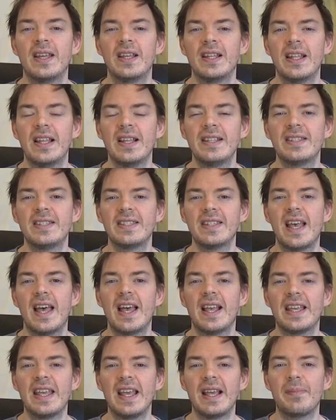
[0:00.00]
let's
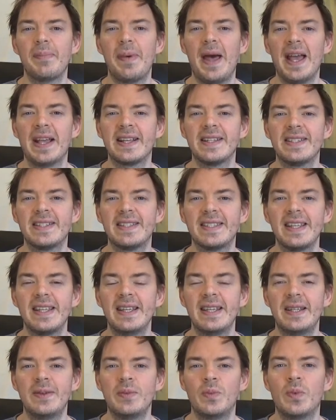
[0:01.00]
kick back and
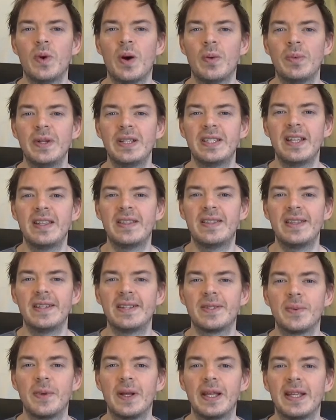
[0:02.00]
see what we did
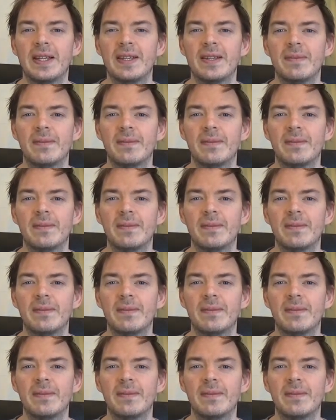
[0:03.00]
this week.